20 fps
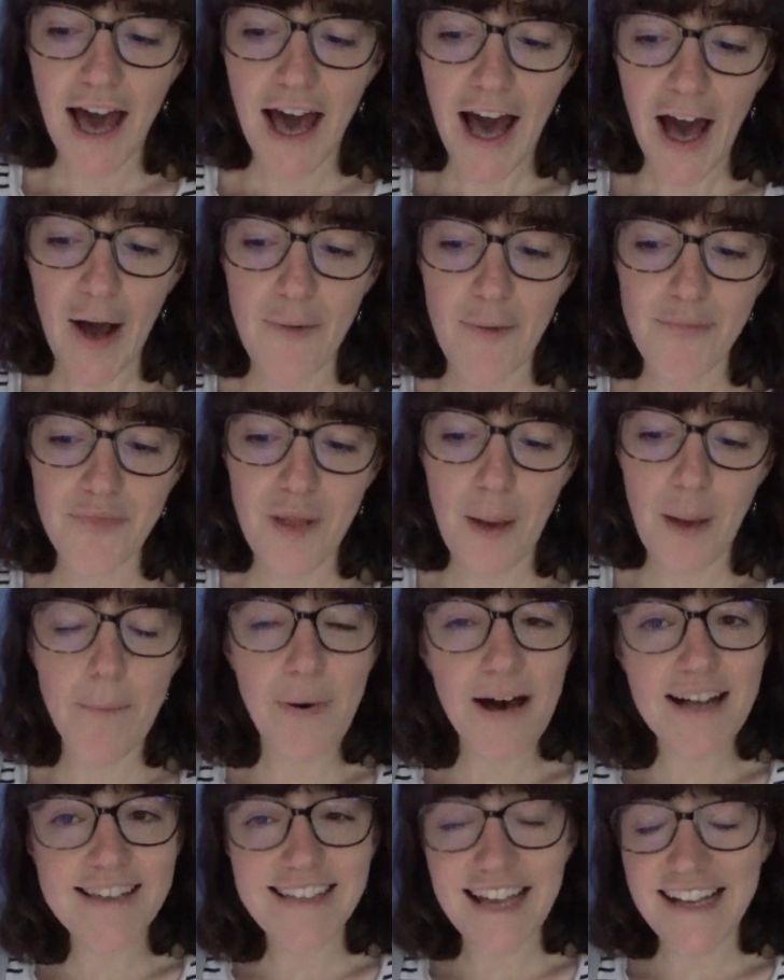
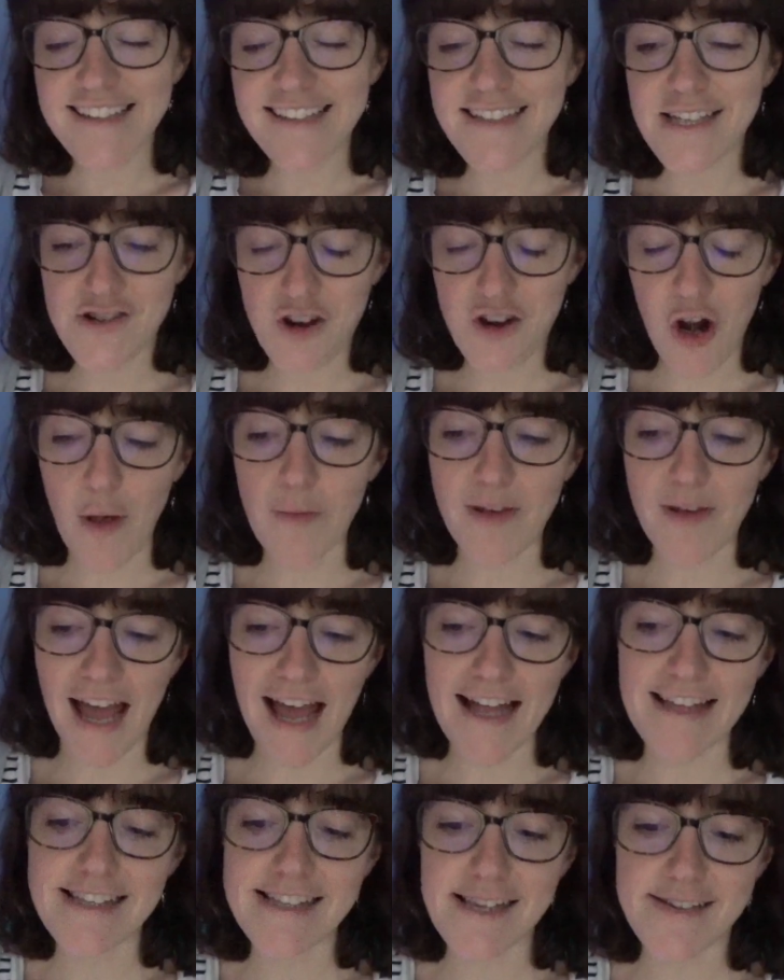But Anthony Trollope
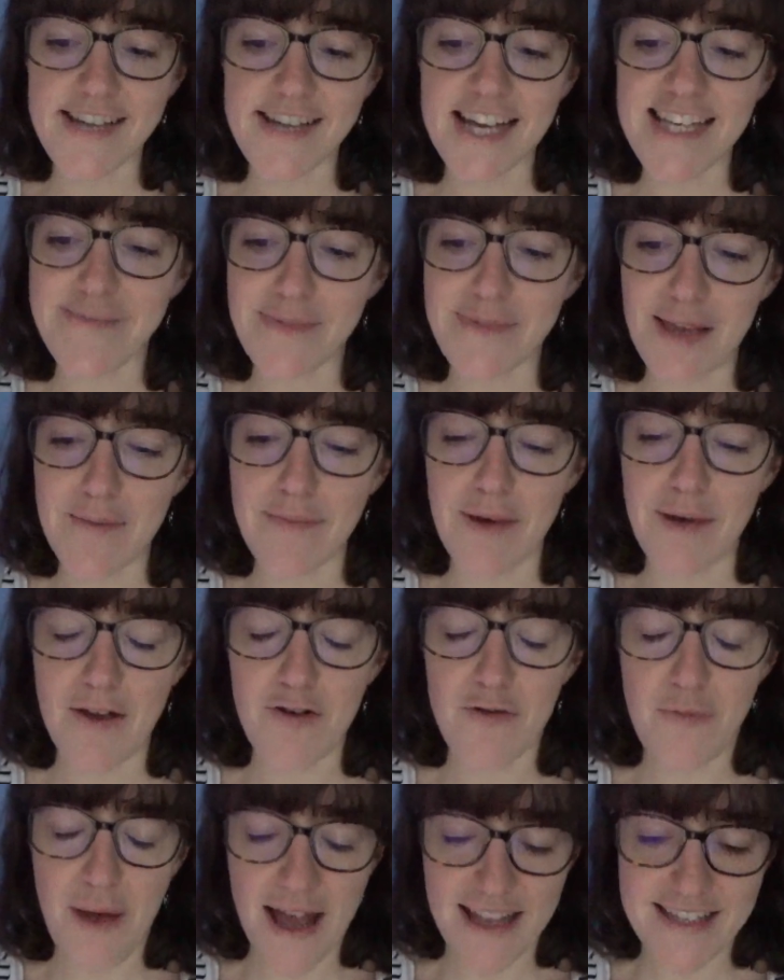can sometimes be a bit
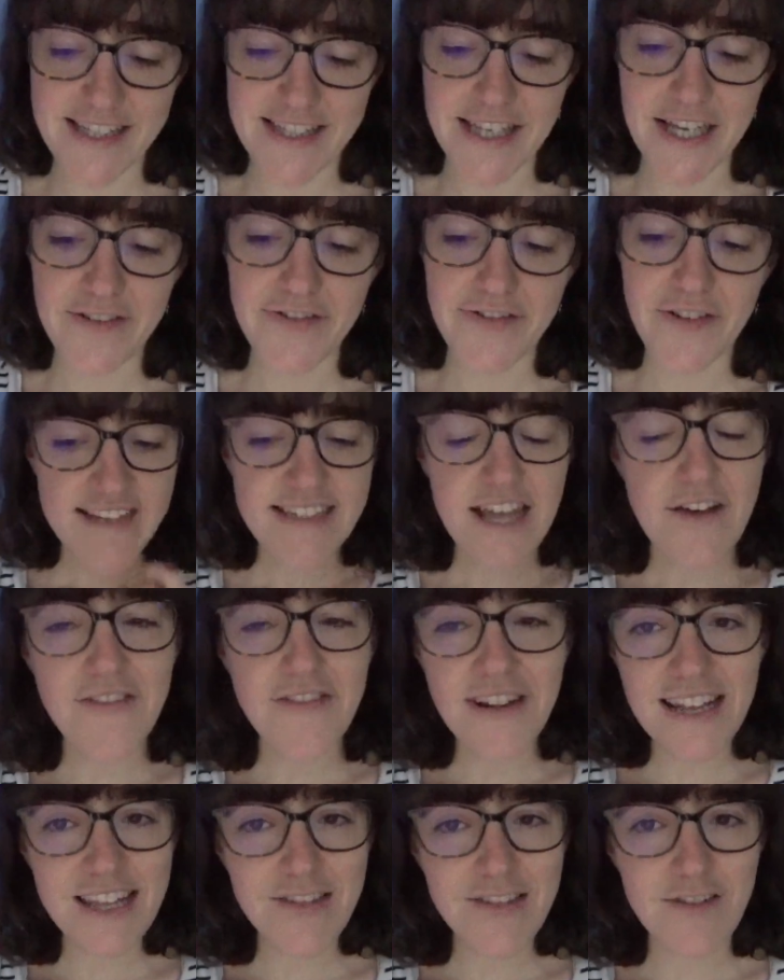repetitive.
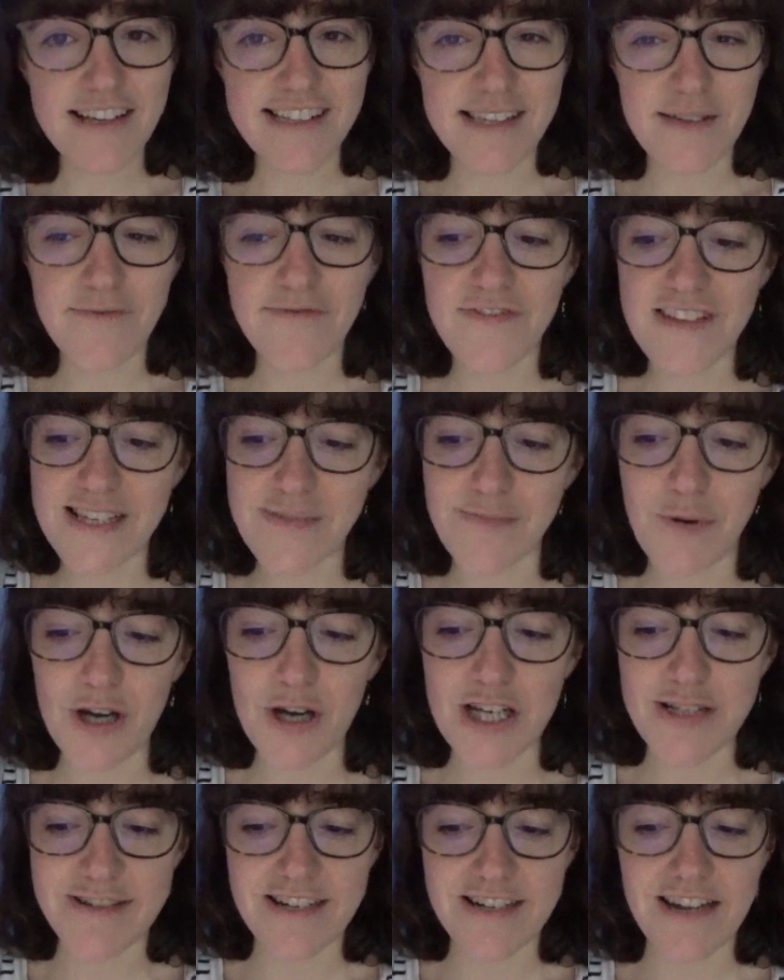Definitely there are some of his
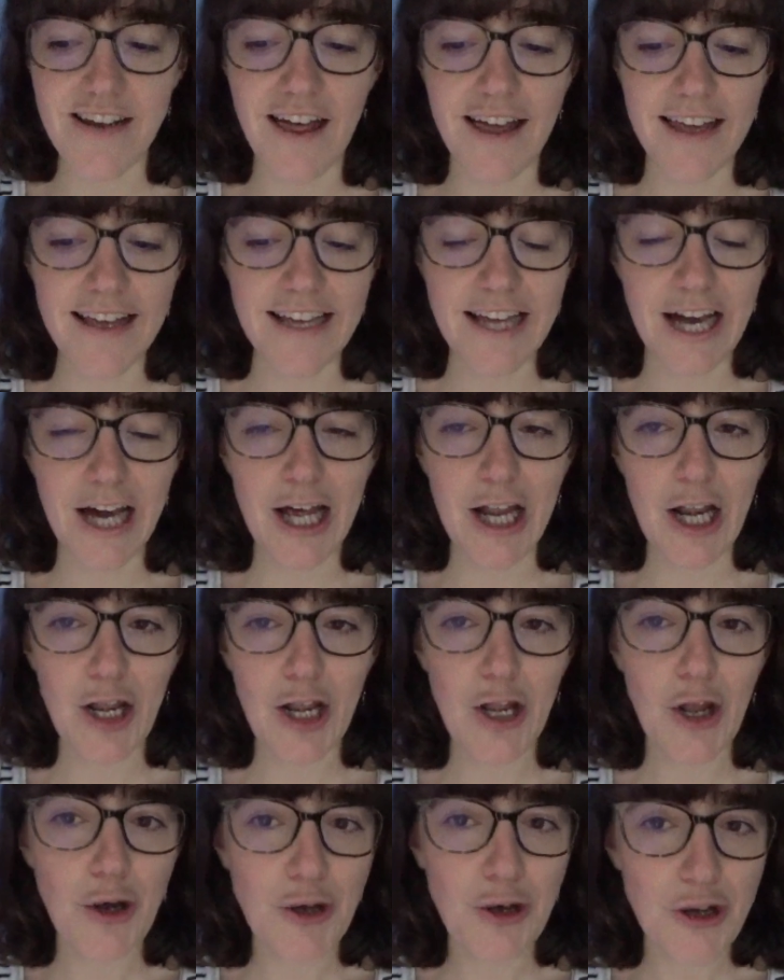books which are like
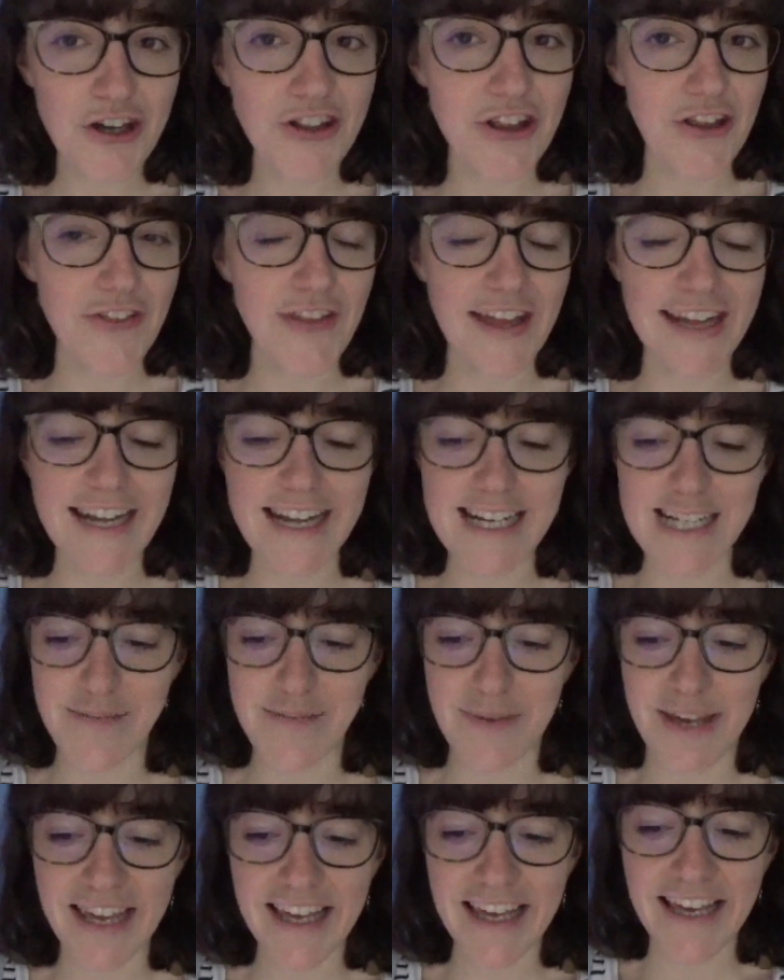longer than they need to
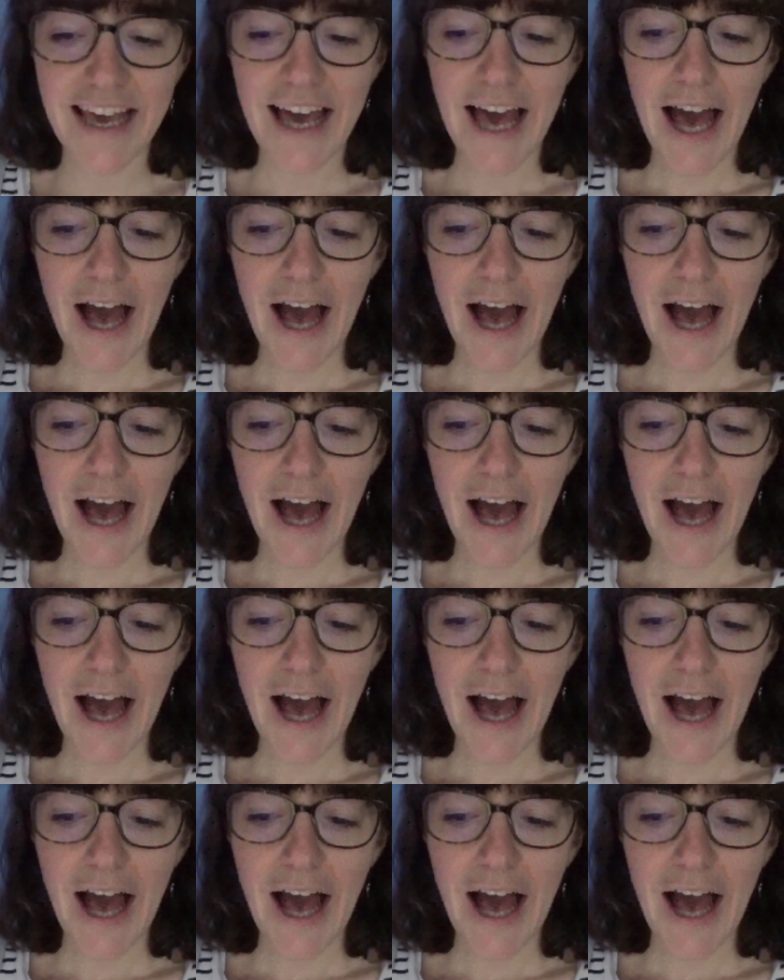be.